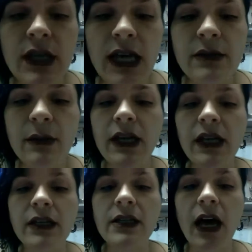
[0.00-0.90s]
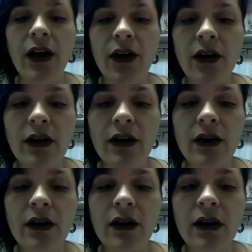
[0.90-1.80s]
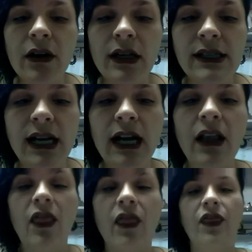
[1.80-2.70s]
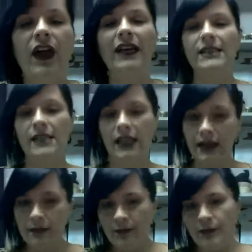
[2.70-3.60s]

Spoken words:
Tasmanian tiger, a thylacine.